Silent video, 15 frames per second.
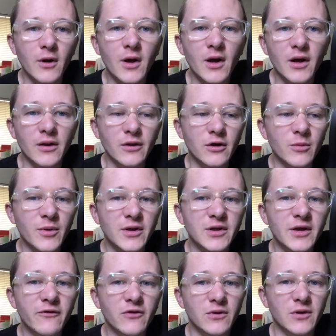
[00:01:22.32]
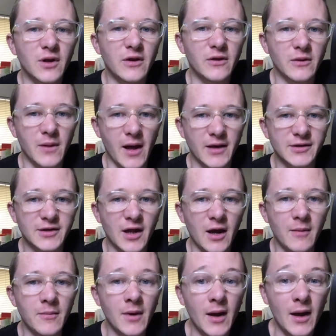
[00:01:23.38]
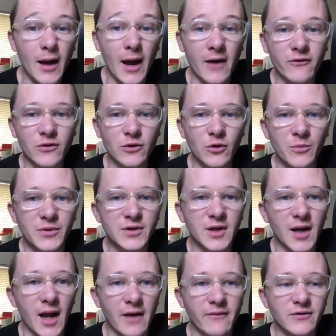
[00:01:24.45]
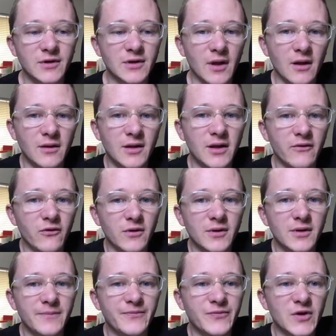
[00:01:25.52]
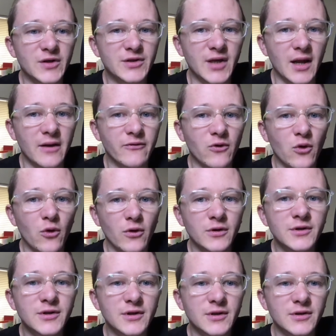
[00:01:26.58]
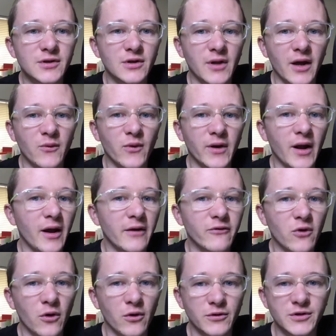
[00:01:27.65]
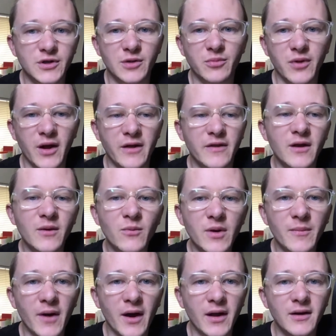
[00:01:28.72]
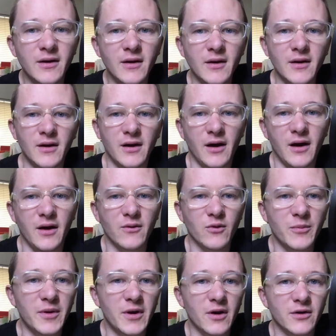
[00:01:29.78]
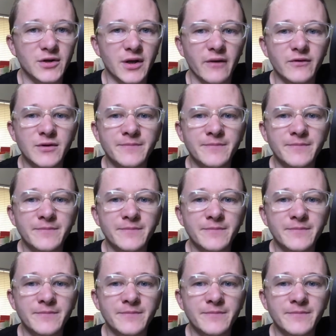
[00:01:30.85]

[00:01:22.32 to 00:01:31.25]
A little bit differently than last time. Every loop is going to have a slightly different set of chords until I run out of chords to play. Then we might repeat ourselves.